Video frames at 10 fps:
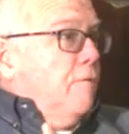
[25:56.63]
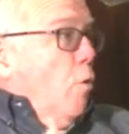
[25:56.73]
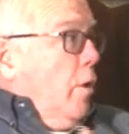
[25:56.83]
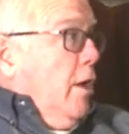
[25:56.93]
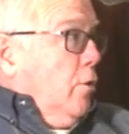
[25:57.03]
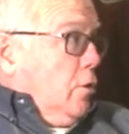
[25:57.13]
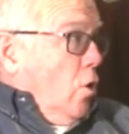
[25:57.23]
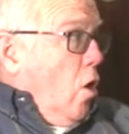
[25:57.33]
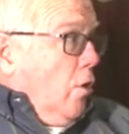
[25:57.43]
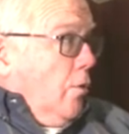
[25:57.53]
40 years
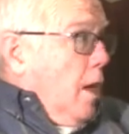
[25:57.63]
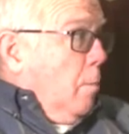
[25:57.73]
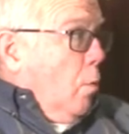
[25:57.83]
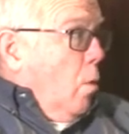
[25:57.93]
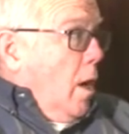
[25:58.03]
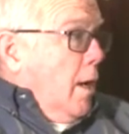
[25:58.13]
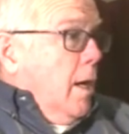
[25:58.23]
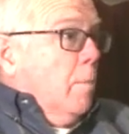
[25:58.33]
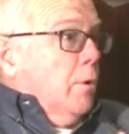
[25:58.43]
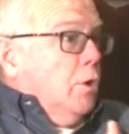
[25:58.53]
longer, number one.
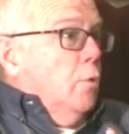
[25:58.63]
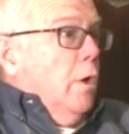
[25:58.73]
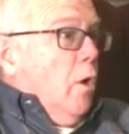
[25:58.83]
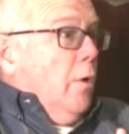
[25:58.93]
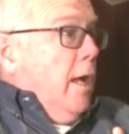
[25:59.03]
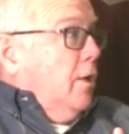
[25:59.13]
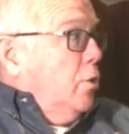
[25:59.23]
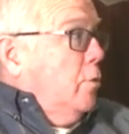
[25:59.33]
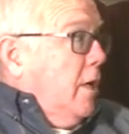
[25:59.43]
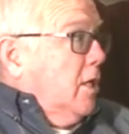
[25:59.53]
Number two, he already had
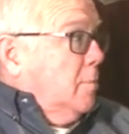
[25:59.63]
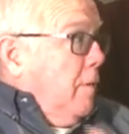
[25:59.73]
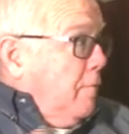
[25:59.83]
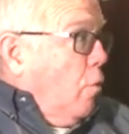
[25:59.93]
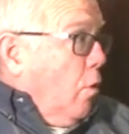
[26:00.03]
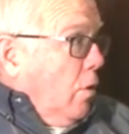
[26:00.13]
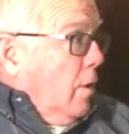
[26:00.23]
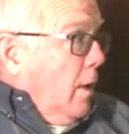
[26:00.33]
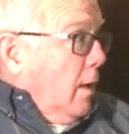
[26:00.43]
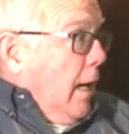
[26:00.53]
two kids before
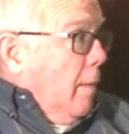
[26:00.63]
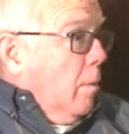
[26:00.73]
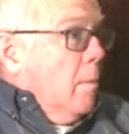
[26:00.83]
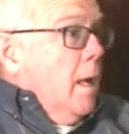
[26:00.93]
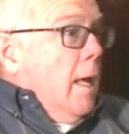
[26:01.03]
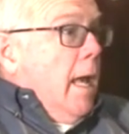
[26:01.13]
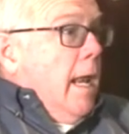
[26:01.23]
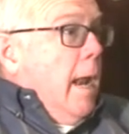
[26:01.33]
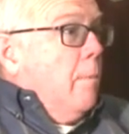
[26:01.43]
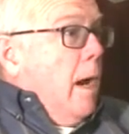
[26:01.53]
mm-hmm. Abram.
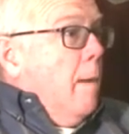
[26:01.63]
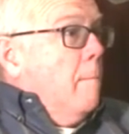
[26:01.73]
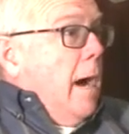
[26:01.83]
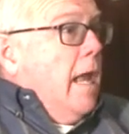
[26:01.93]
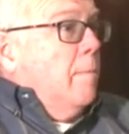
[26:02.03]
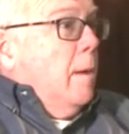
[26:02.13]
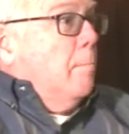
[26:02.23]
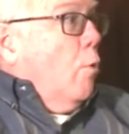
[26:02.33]
And Abraham might have been